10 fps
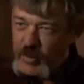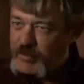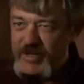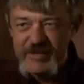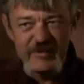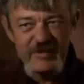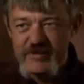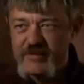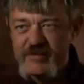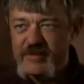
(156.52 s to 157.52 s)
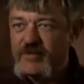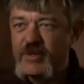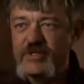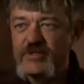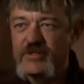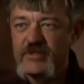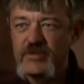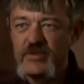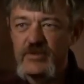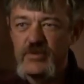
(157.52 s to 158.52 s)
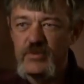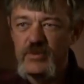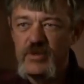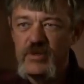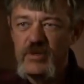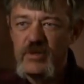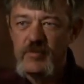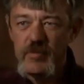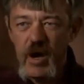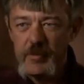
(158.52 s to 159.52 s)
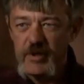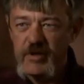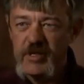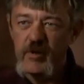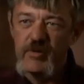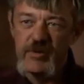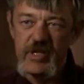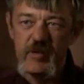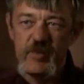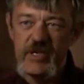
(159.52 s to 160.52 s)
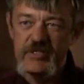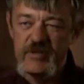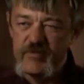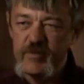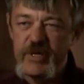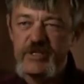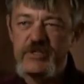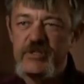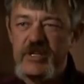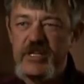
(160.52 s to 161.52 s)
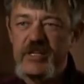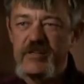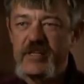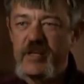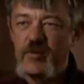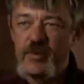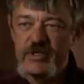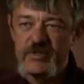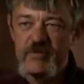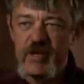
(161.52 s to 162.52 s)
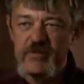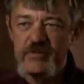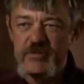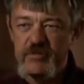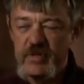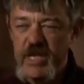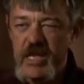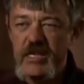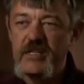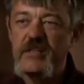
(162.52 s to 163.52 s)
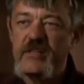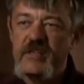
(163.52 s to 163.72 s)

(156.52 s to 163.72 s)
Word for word: 20 minutes a device to populate all the database information and get the calibration routes created